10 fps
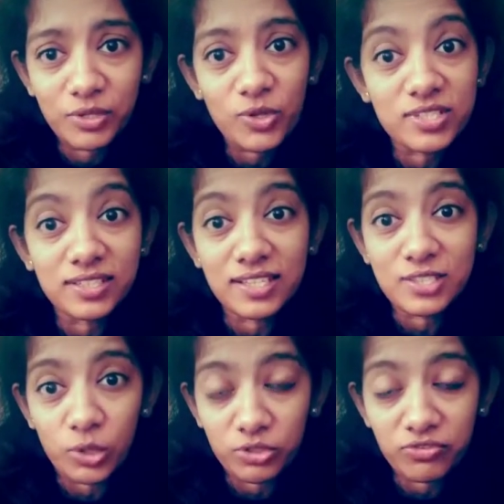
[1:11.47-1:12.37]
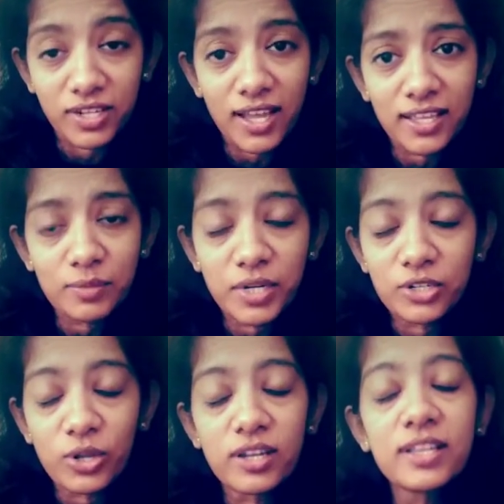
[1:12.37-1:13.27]
because it takes a lot of time and
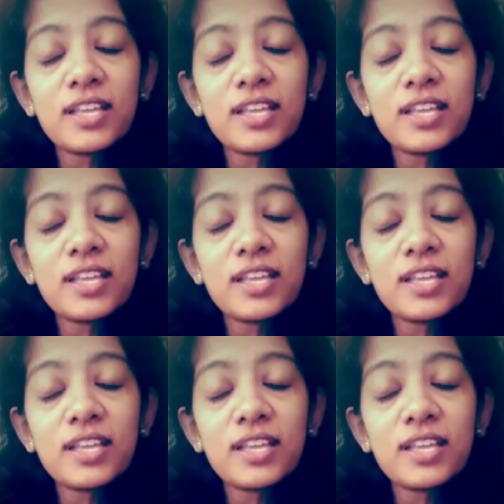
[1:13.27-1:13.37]
all.